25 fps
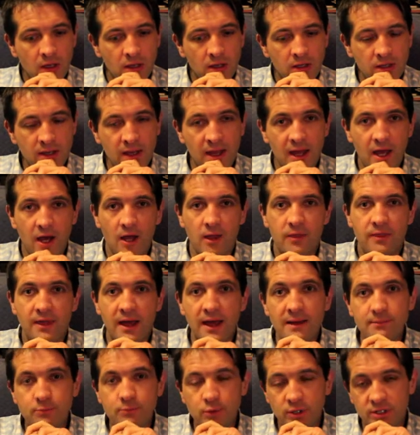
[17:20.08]
Now
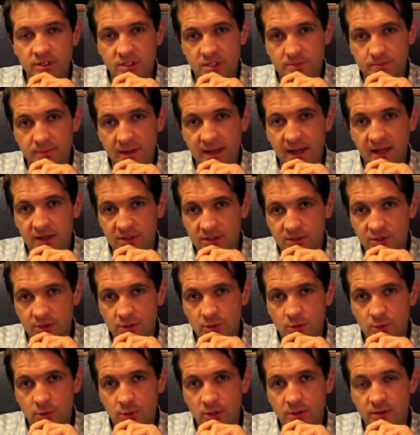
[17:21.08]
that brings us back
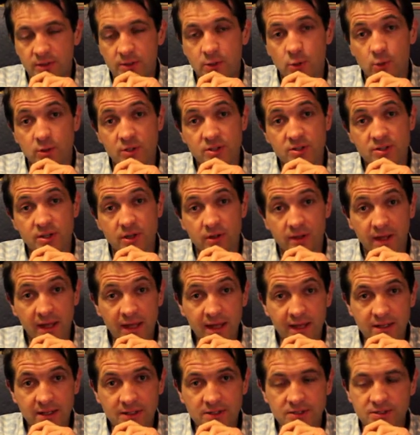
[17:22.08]
to the tortoiseshell
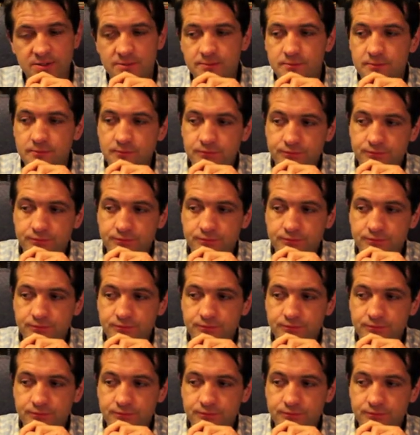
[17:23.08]
cats.